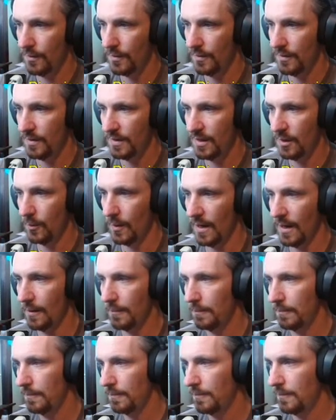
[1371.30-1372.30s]
TWoW.
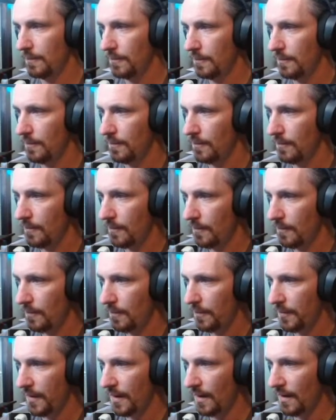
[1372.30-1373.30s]

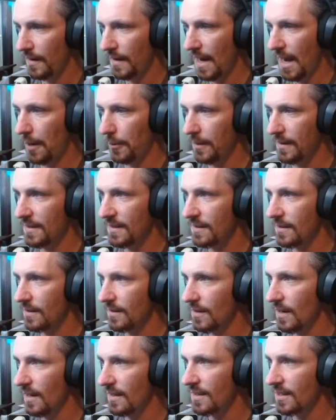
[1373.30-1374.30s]
There. Now it's
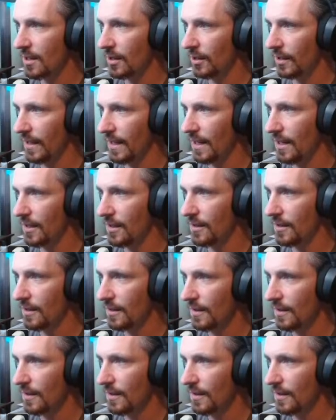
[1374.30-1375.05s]
clear.